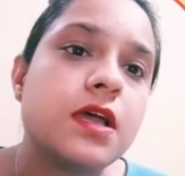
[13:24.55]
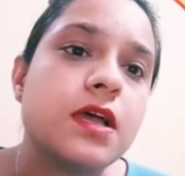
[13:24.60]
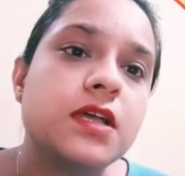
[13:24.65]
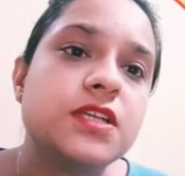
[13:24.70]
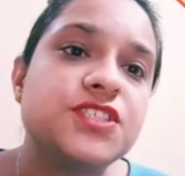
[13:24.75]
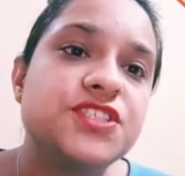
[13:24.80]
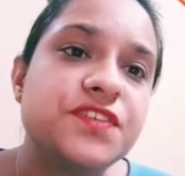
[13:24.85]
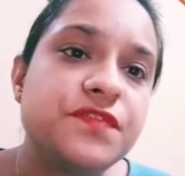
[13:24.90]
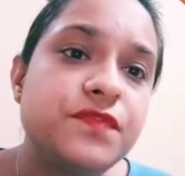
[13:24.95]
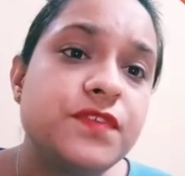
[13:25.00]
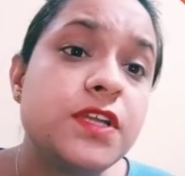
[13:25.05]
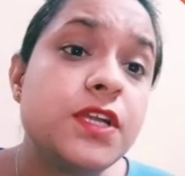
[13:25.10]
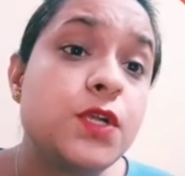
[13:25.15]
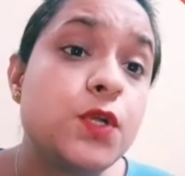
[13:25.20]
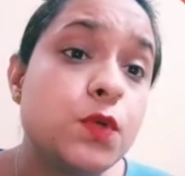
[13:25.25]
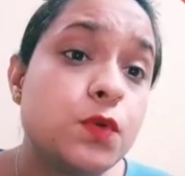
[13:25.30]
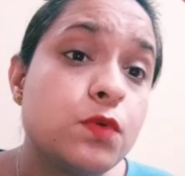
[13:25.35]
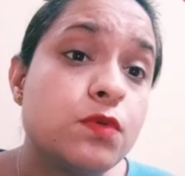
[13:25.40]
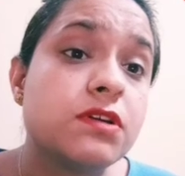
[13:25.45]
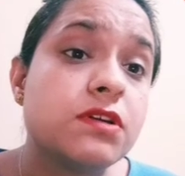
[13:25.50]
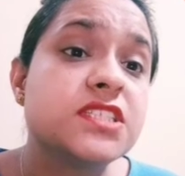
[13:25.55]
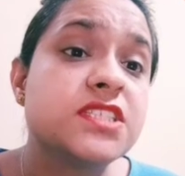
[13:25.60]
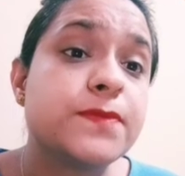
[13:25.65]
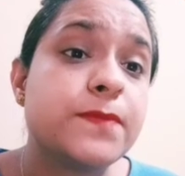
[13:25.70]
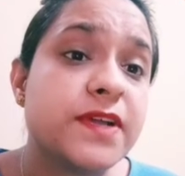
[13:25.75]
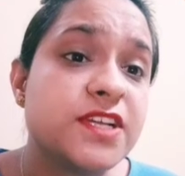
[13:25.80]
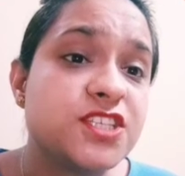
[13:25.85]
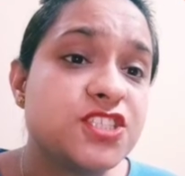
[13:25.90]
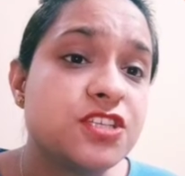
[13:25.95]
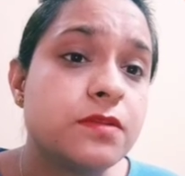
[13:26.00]
Shifted to a
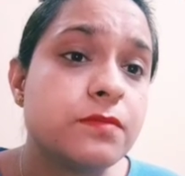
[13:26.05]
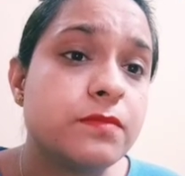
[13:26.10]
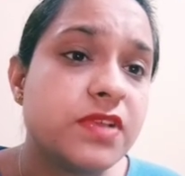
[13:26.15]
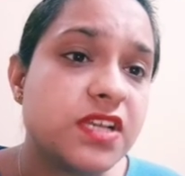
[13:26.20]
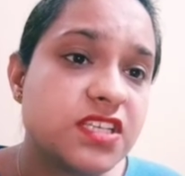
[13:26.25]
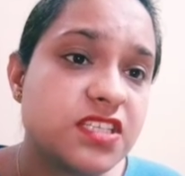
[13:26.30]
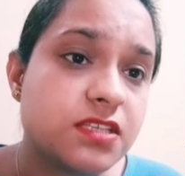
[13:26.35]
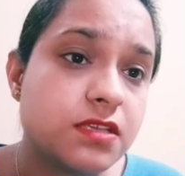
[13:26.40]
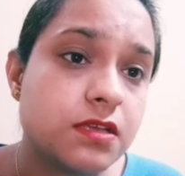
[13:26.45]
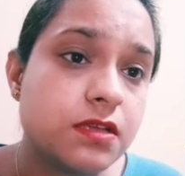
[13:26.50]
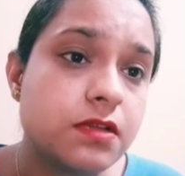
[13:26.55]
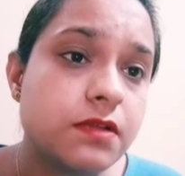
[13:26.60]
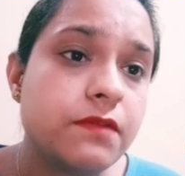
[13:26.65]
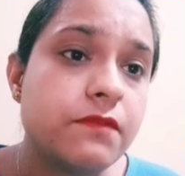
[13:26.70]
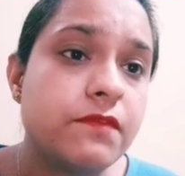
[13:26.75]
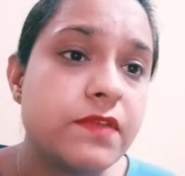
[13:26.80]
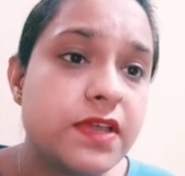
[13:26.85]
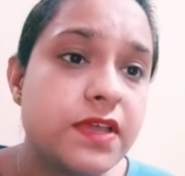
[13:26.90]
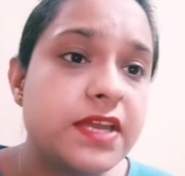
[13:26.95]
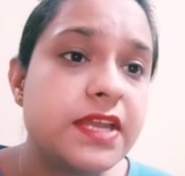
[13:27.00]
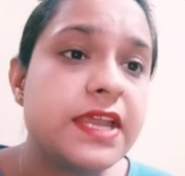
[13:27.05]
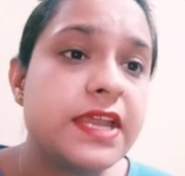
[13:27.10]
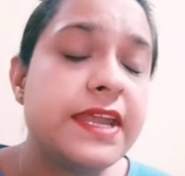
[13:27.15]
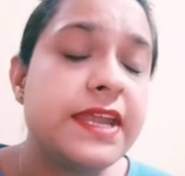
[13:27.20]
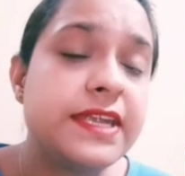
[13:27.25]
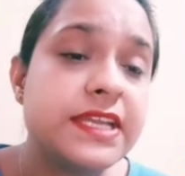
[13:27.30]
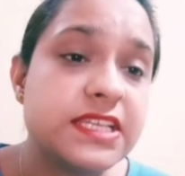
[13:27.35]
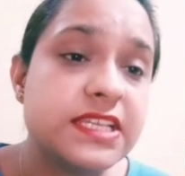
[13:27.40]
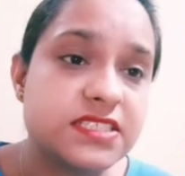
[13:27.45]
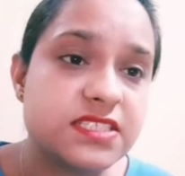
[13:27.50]
special mixer where
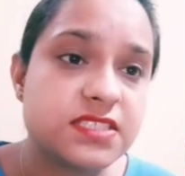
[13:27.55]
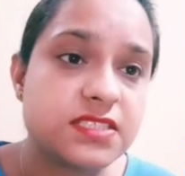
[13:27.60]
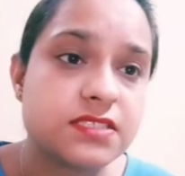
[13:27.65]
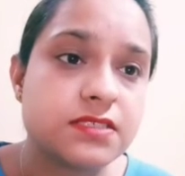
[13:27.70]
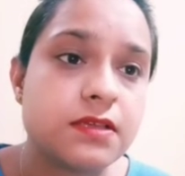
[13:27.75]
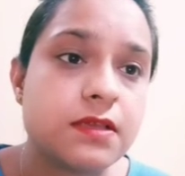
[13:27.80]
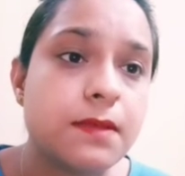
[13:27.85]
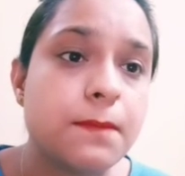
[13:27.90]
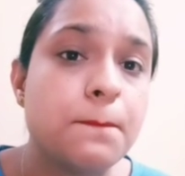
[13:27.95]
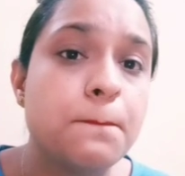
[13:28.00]
it is